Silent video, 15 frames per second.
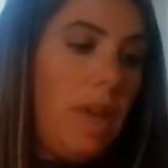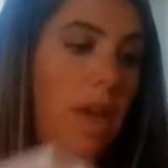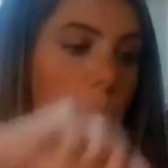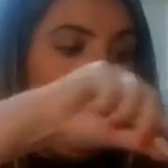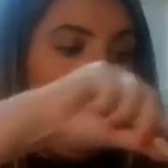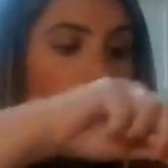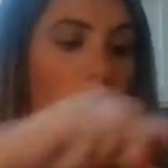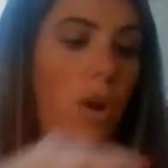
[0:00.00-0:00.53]
and
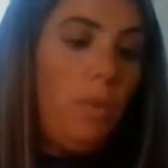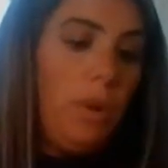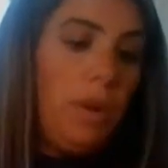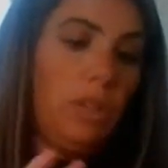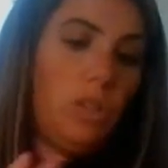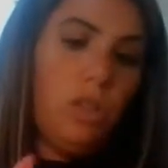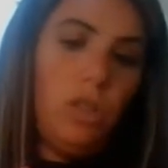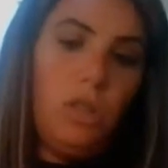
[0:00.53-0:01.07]
we're
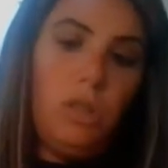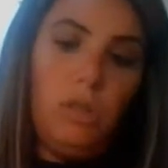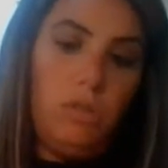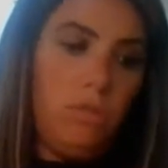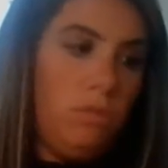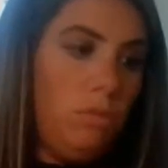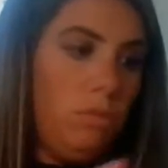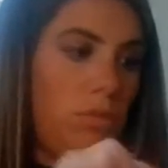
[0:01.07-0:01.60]
going
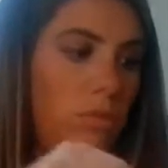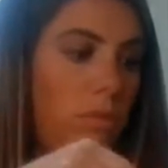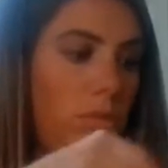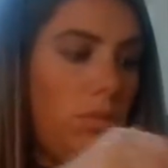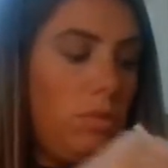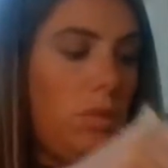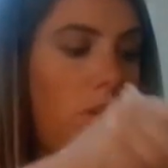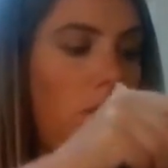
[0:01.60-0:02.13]
to
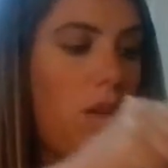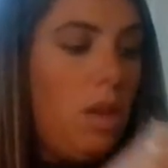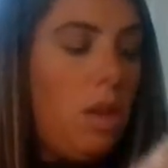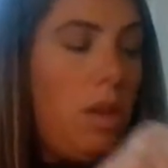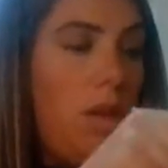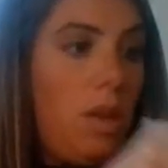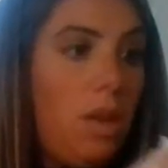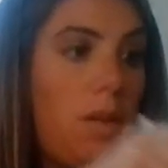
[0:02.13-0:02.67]

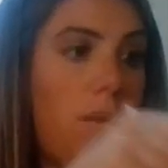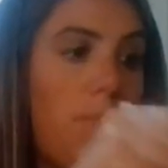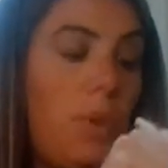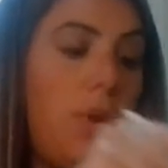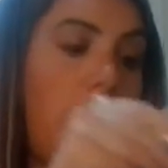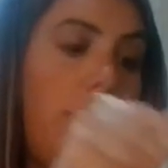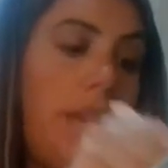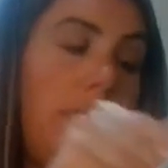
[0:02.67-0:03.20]

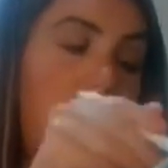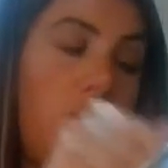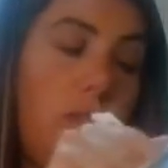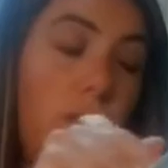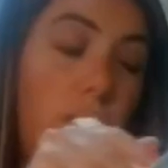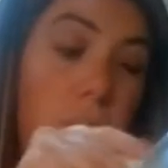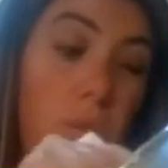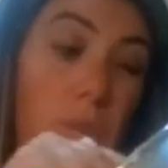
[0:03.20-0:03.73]
put it
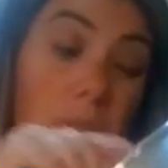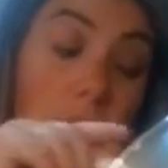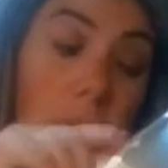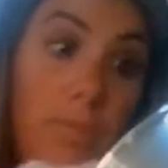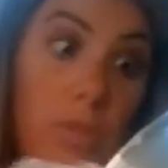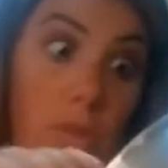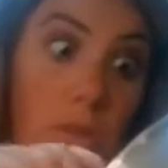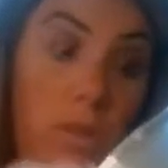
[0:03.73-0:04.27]
into,
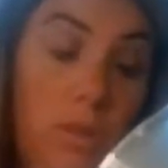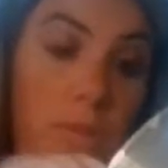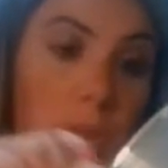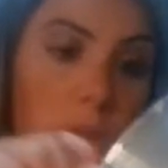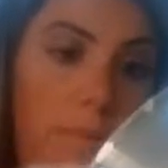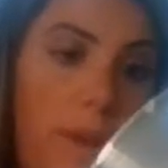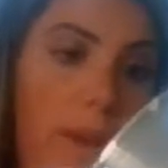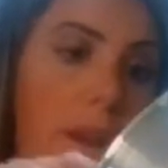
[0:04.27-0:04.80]
I'm sorry,
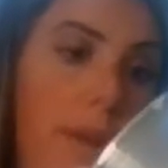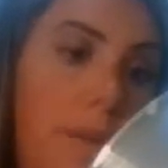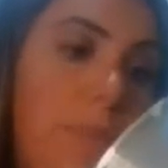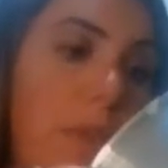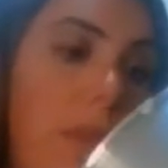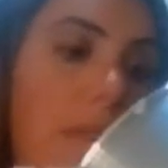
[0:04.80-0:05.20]
something's in my eye,